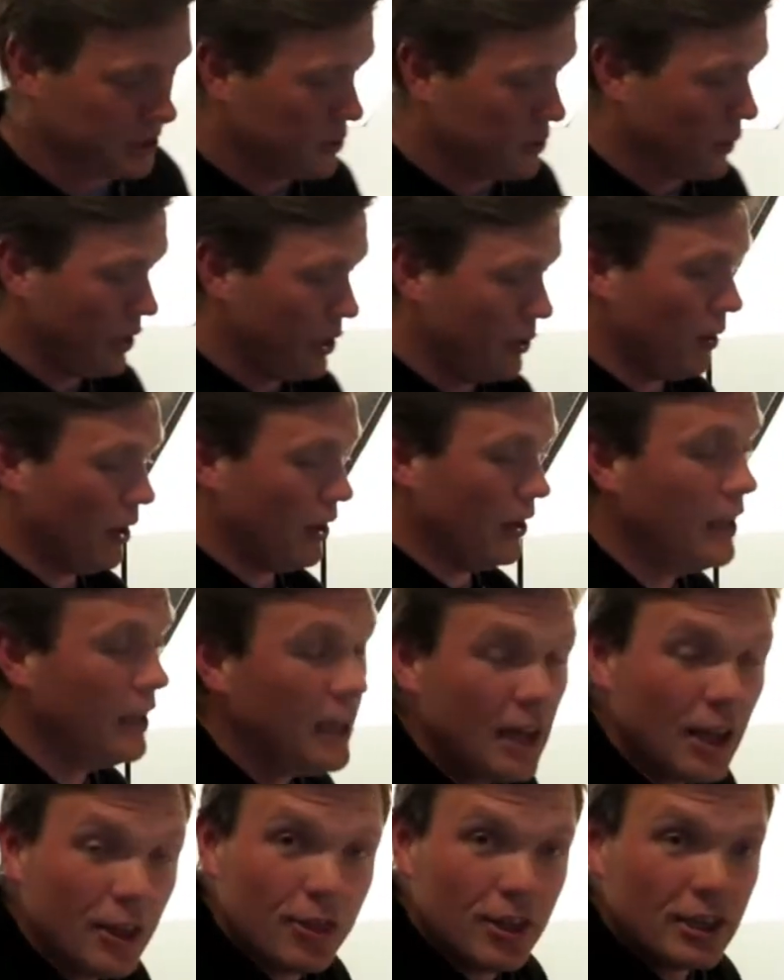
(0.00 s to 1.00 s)
to anyone.
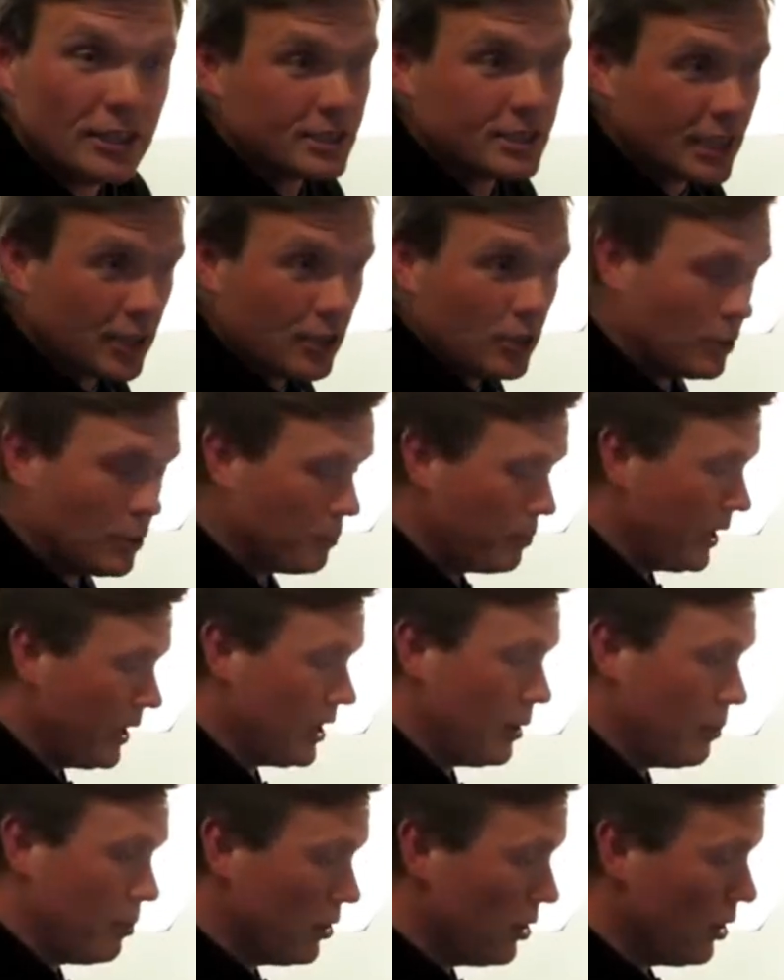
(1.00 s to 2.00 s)
This thing you can
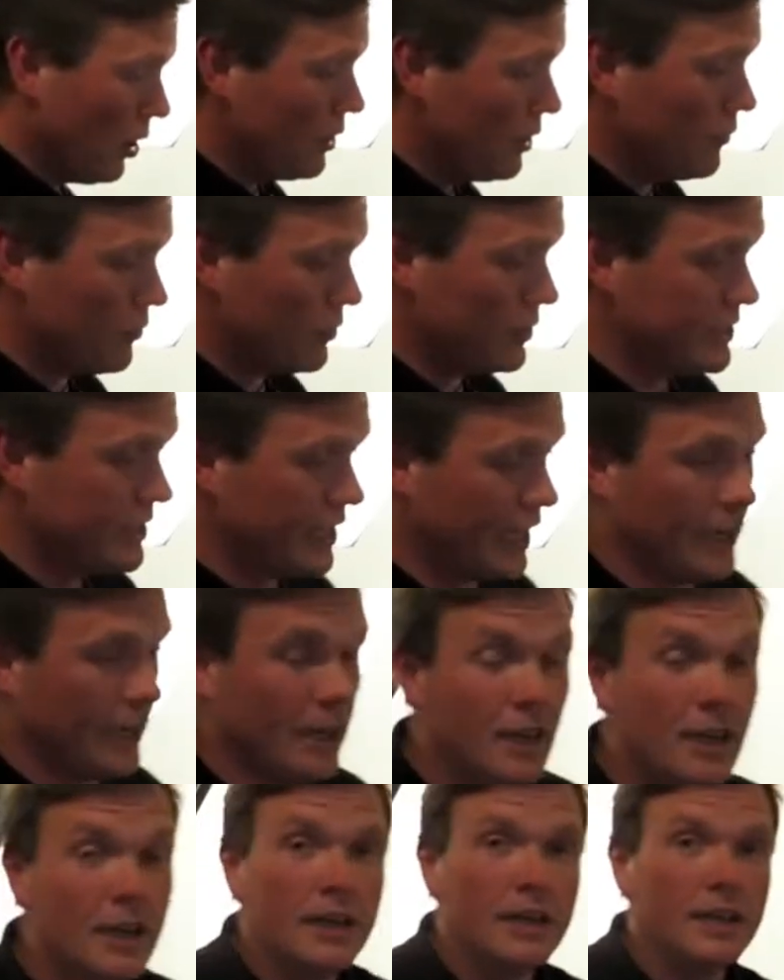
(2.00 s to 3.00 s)
pick up online for a tenner.